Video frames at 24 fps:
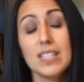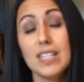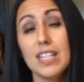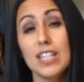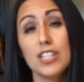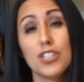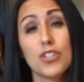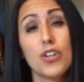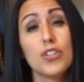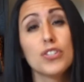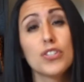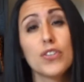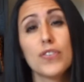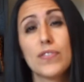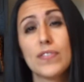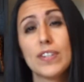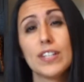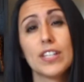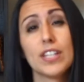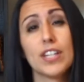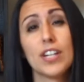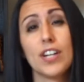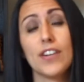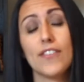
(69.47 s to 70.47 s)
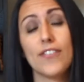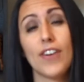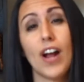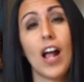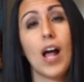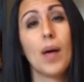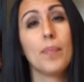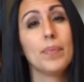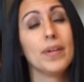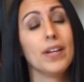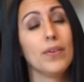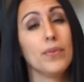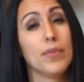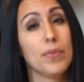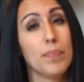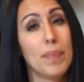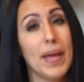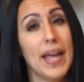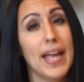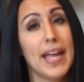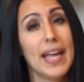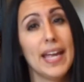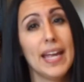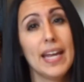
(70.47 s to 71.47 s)
It's also really good for helping with
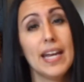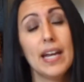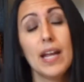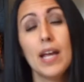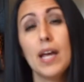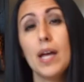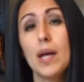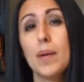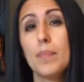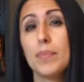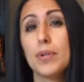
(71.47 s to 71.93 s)
pain,